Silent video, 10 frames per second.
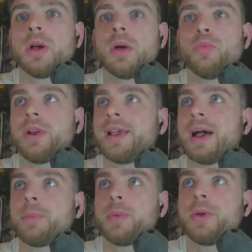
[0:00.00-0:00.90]
I'm really
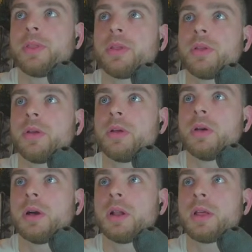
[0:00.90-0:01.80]
happy with,
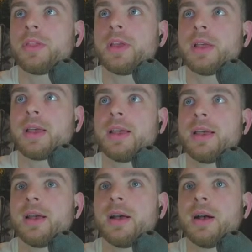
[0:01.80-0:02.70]
and I think
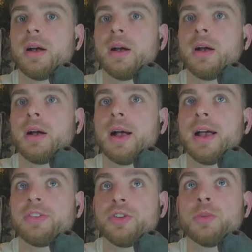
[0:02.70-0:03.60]

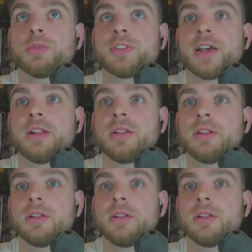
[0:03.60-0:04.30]
as an upsell,